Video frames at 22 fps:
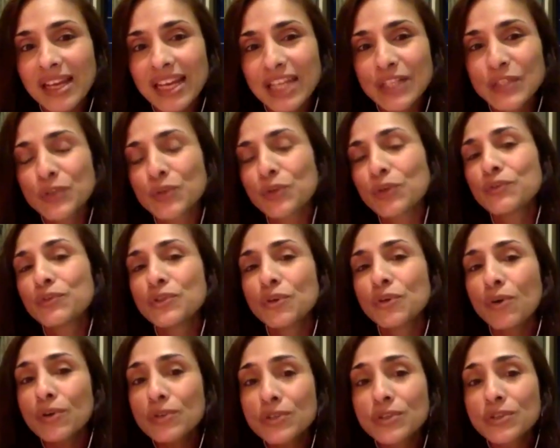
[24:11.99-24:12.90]
and sort of
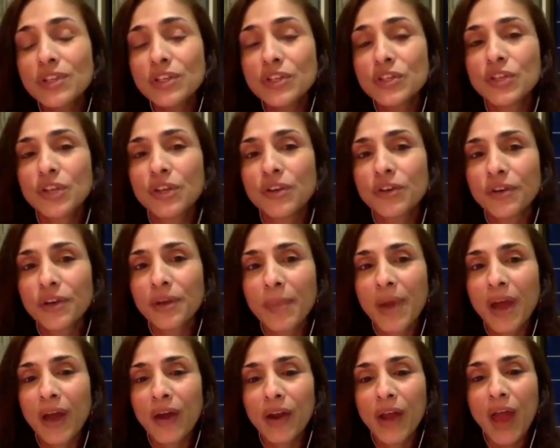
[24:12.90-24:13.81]
talks to the children
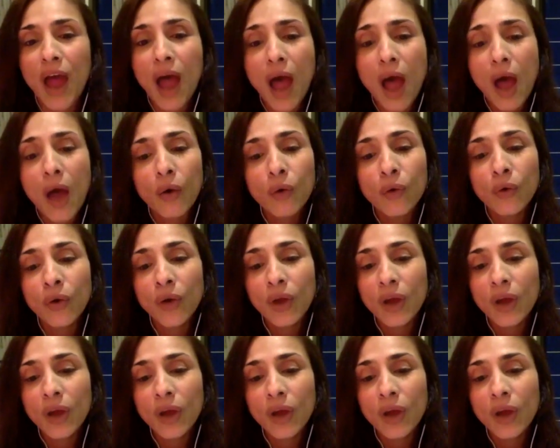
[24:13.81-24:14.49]
about how,